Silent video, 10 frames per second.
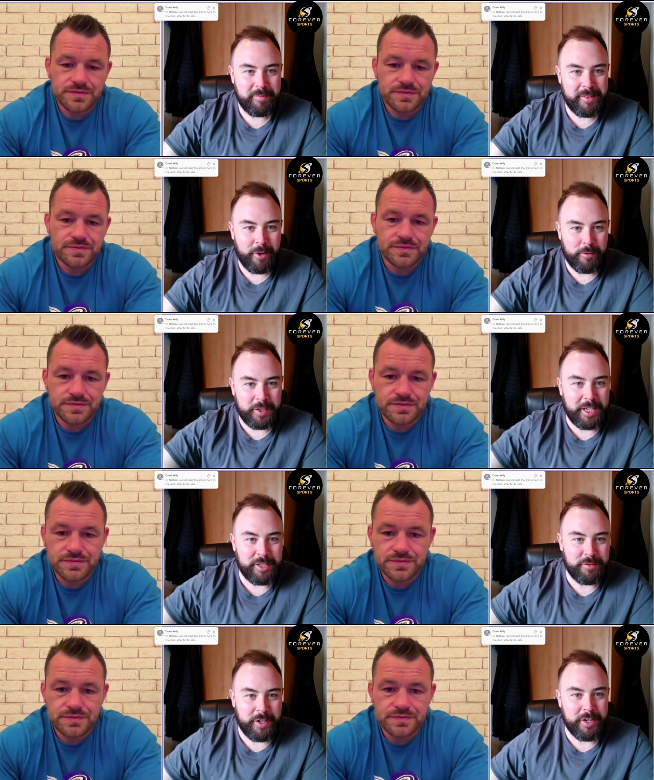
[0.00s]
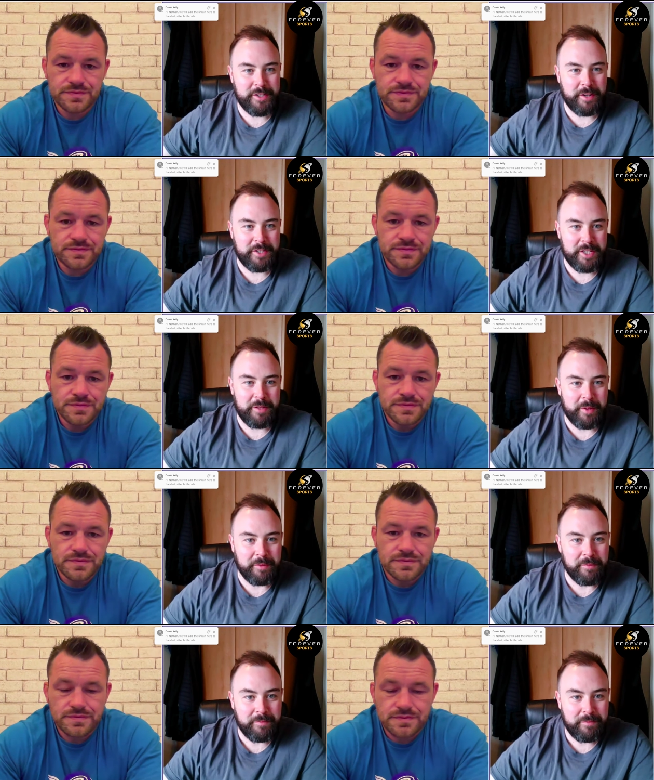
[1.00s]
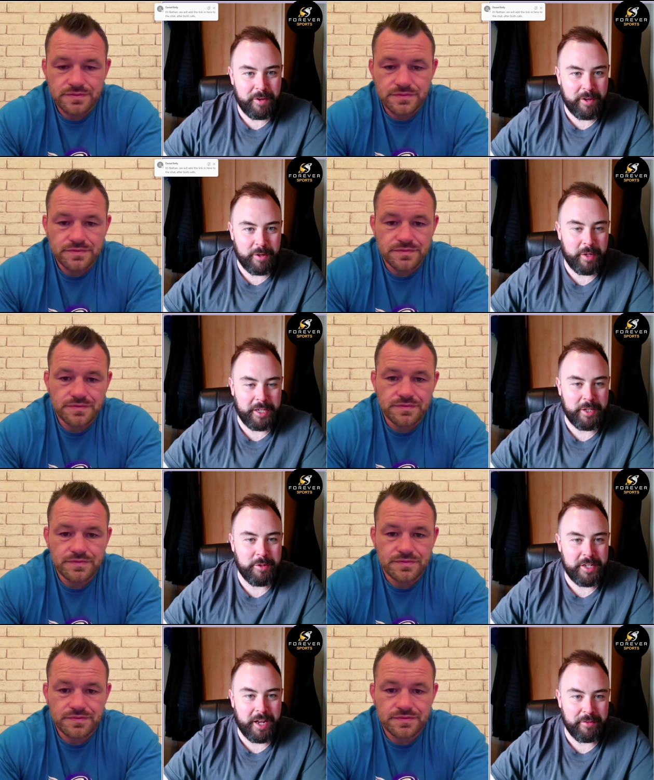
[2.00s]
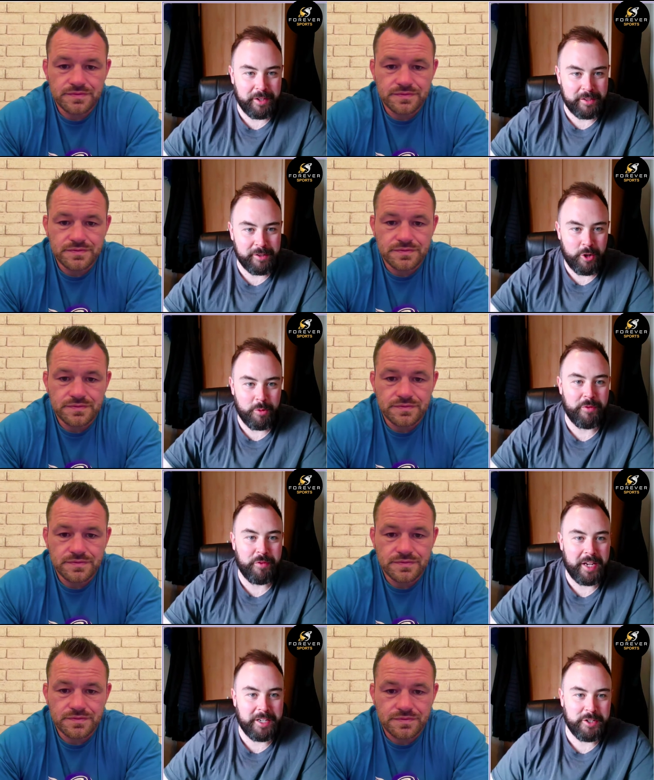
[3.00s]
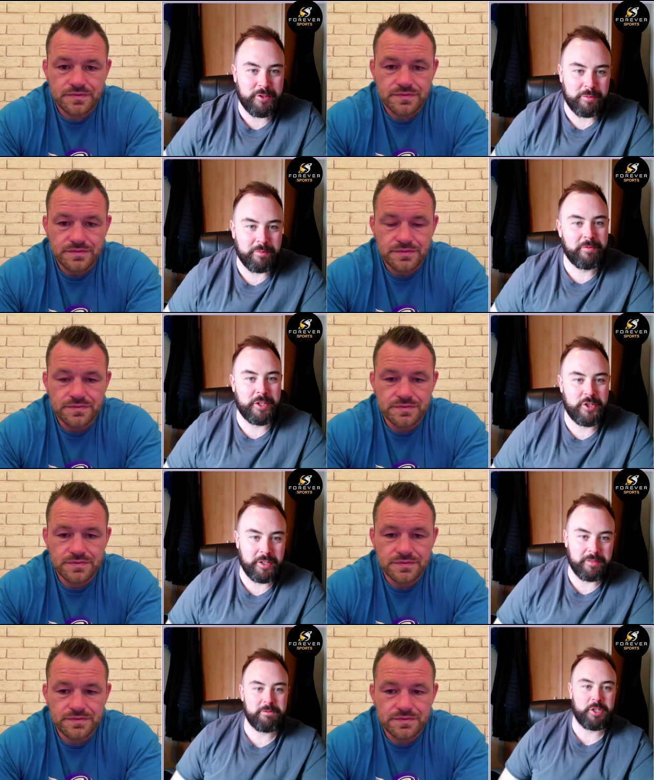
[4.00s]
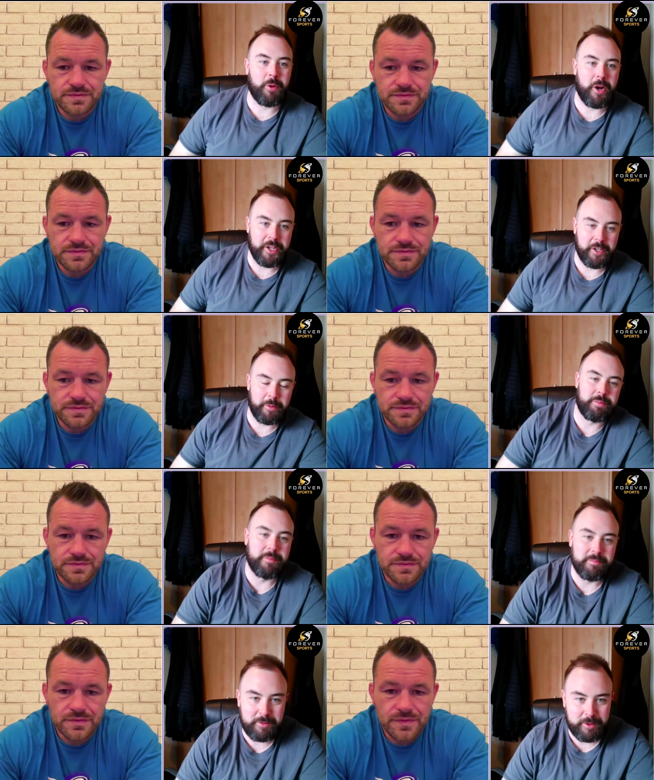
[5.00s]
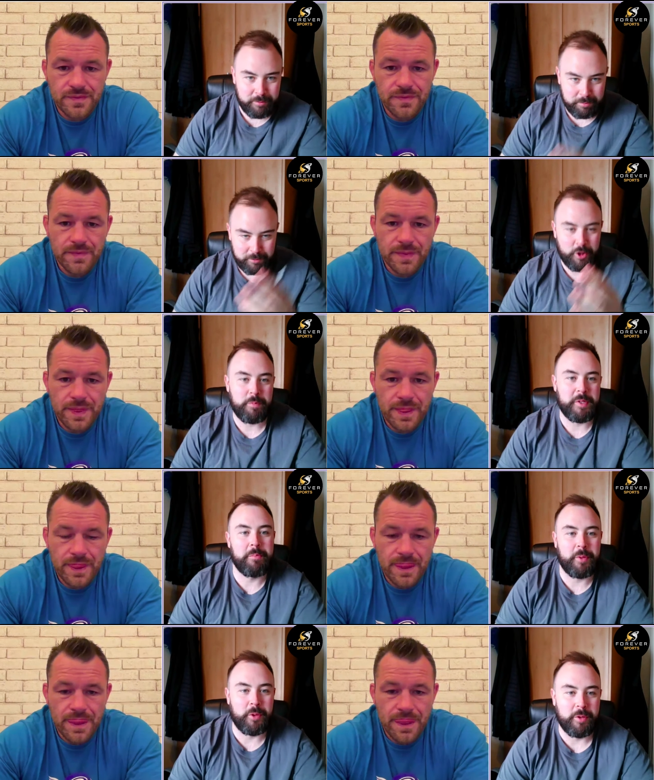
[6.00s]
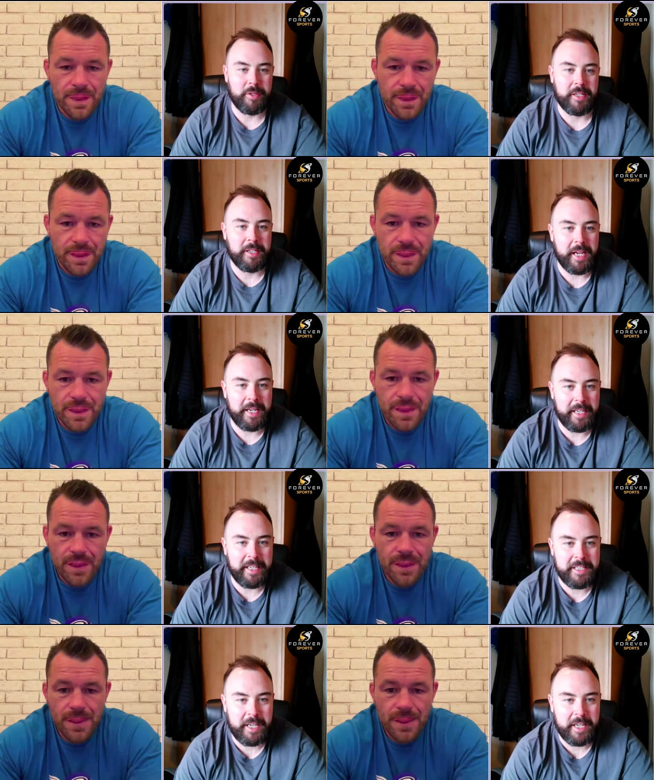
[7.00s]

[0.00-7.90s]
Speaker 1: over the last few years, obviously, you've been very well used to having home advantage from finishing so high up in groups and pools and and league